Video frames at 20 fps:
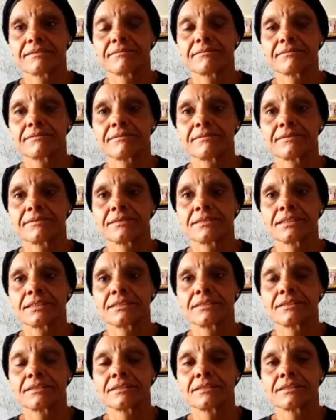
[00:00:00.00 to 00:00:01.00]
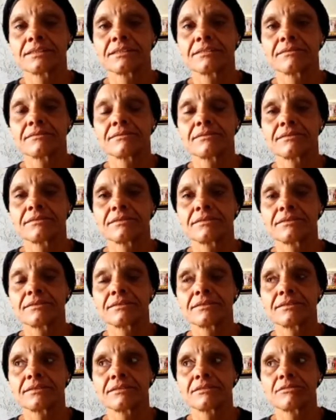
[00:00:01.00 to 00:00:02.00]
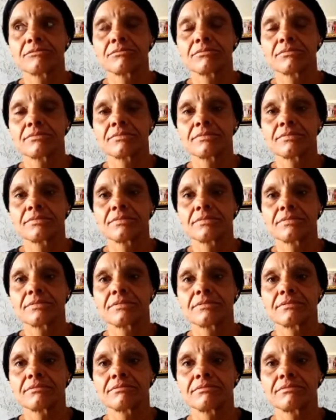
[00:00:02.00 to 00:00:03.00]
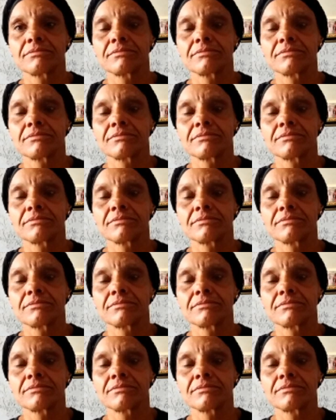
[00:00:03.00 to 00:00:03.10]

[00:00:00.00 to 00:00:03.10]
The person shown says nothing.